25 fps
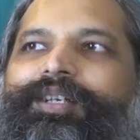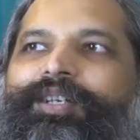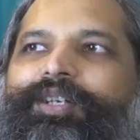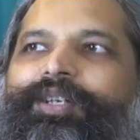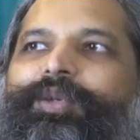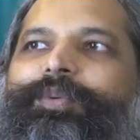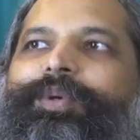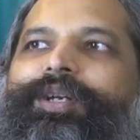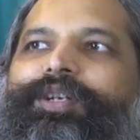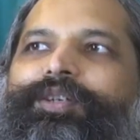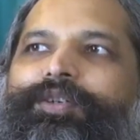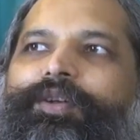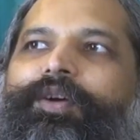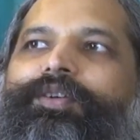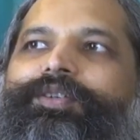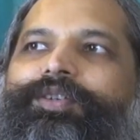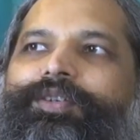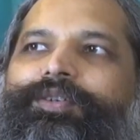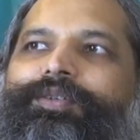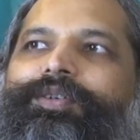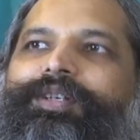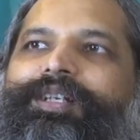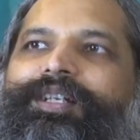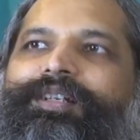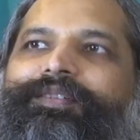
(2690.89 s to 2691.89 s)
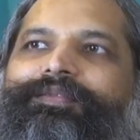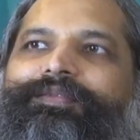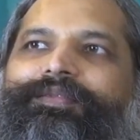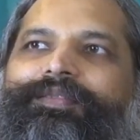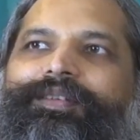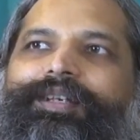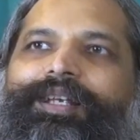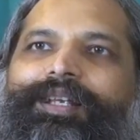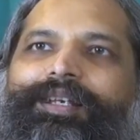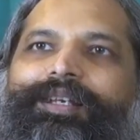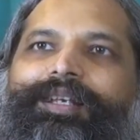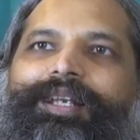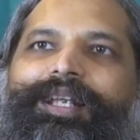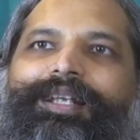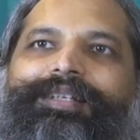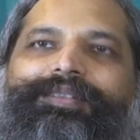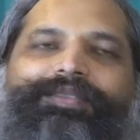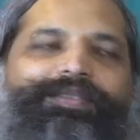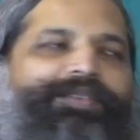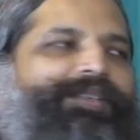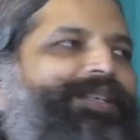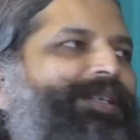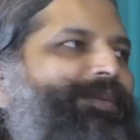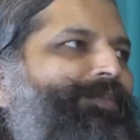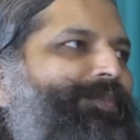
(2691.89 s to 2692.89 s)
You were taught to live in
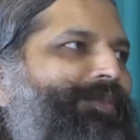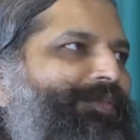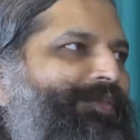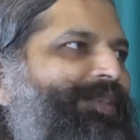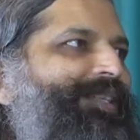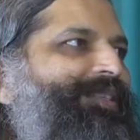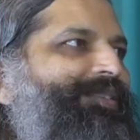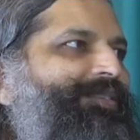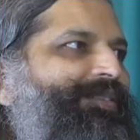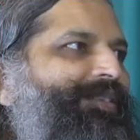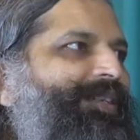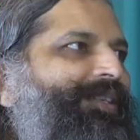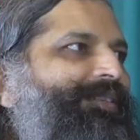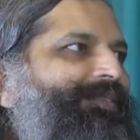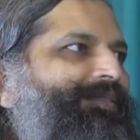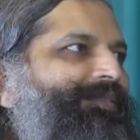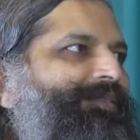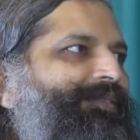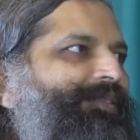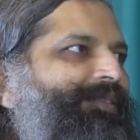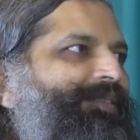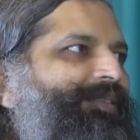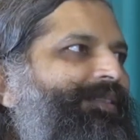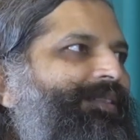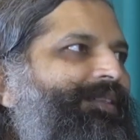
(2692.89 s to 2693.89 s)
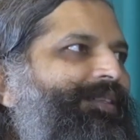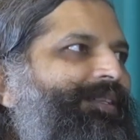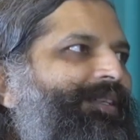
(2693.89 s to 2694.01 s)
extreme of distress